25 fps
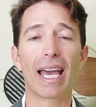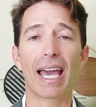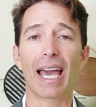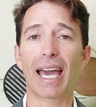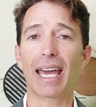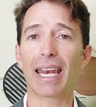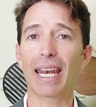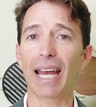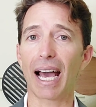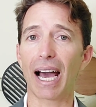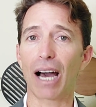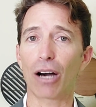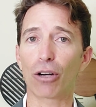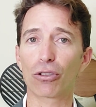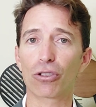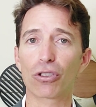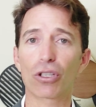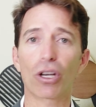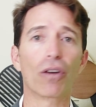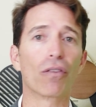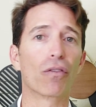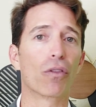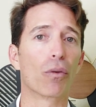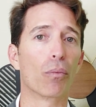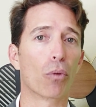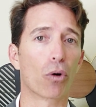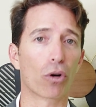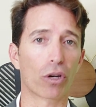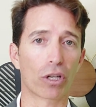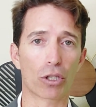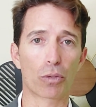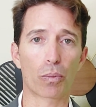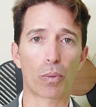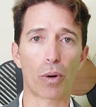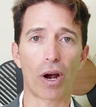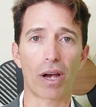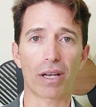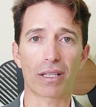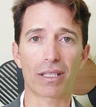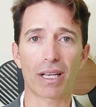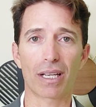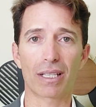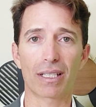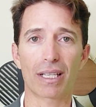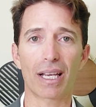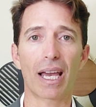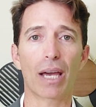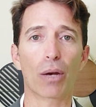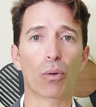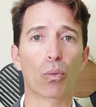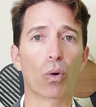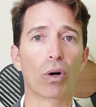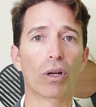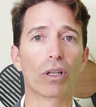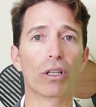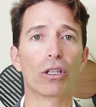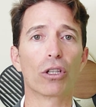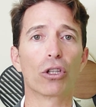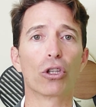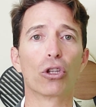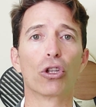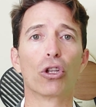and outs of the mortgage process and what